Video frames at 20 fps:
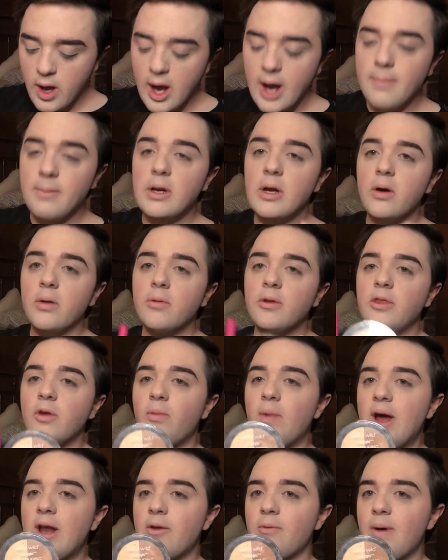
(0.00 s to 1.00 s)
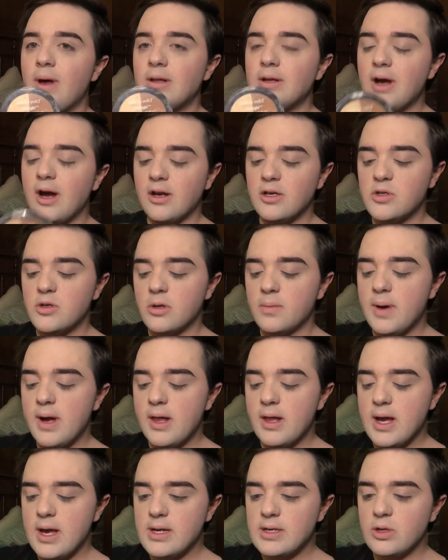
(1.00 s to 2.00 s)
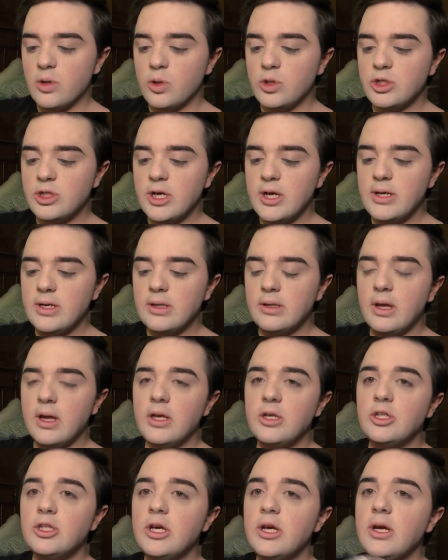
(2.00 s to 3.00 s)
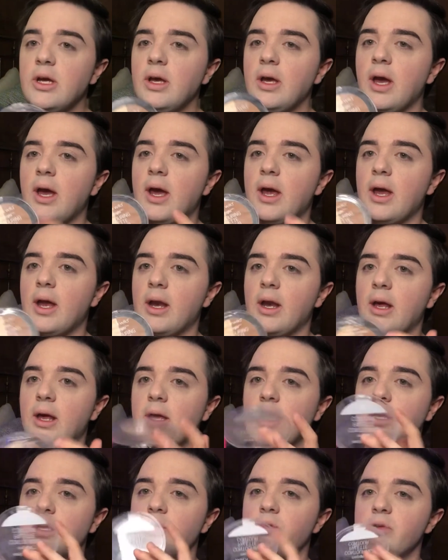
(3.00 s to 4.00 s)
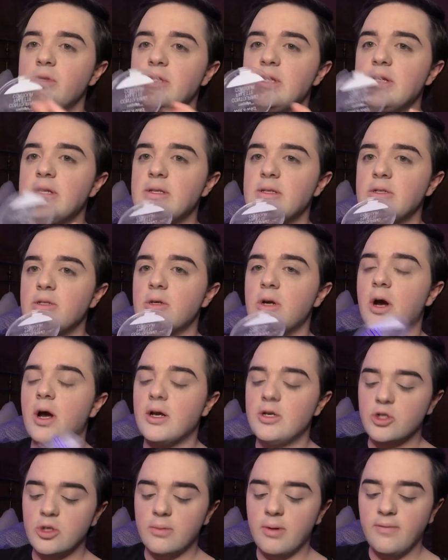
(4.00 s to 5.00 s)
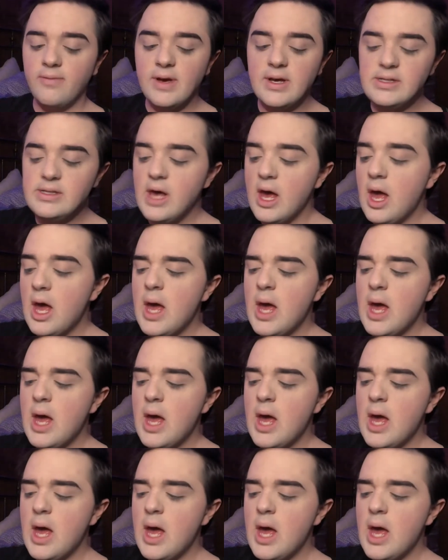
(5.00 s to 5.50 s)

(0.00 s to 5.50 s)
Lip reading: I'm gonna go in with the Wet n Wild contour palette in Dolce de Leche and use this to contour my face.